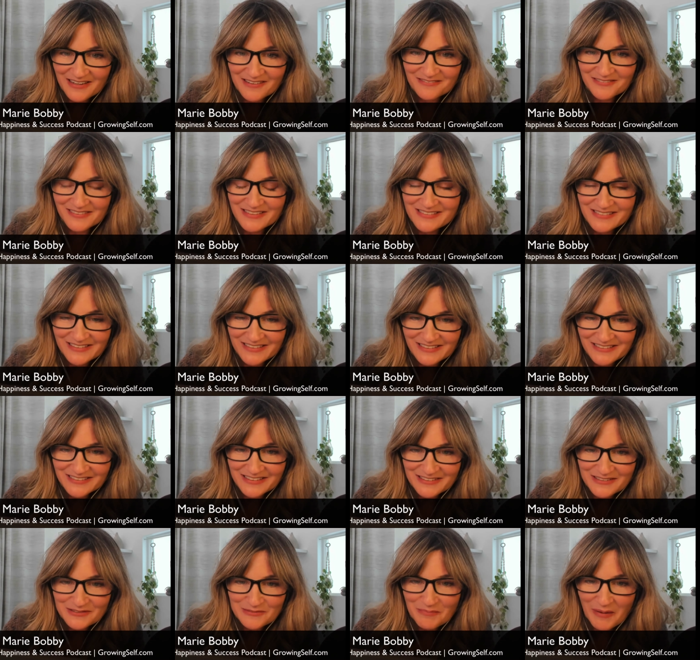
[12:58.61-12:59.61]
of listening to
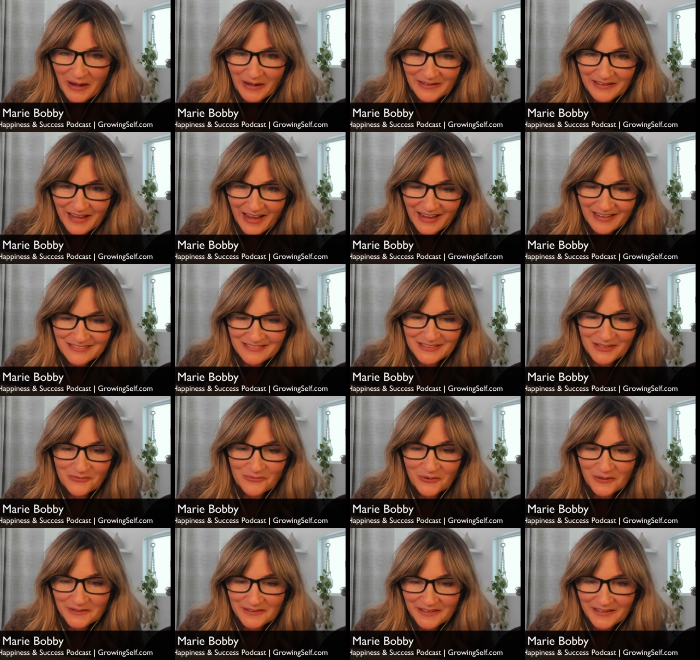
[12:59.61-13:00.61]
this podcast and
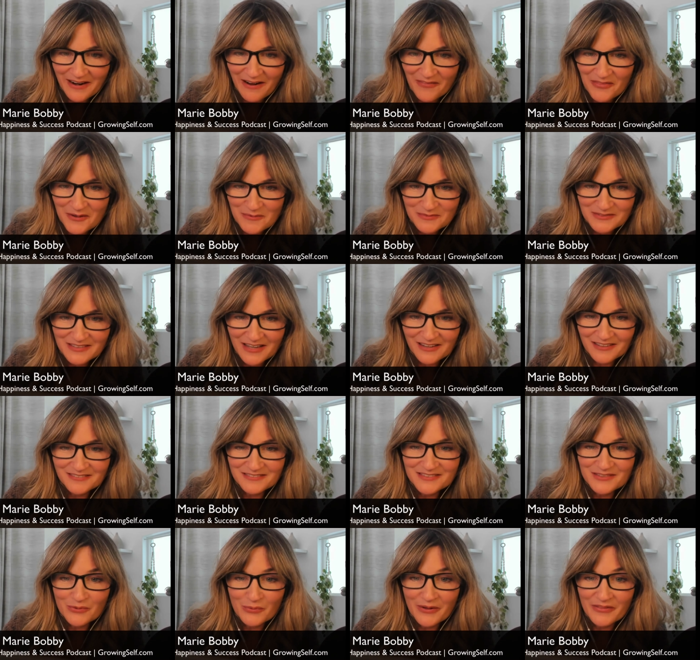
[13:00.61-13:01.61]
working on
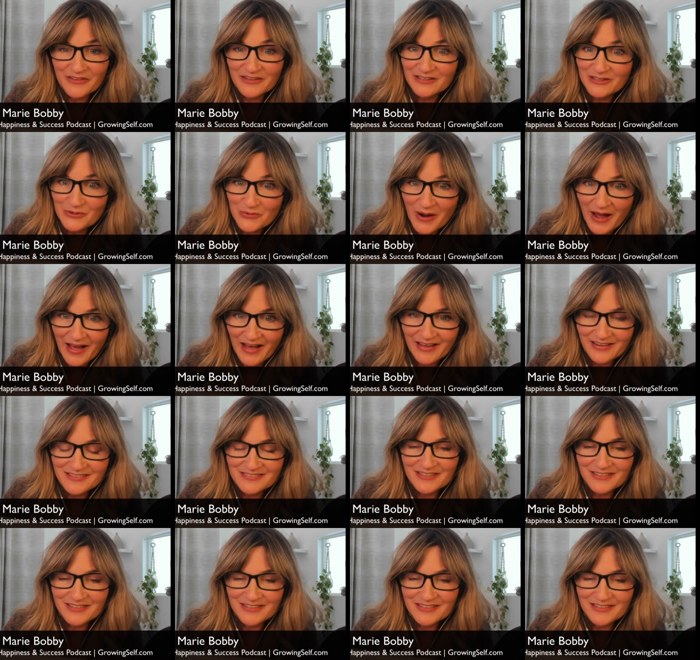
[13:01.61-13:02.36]
themselves the way that you had.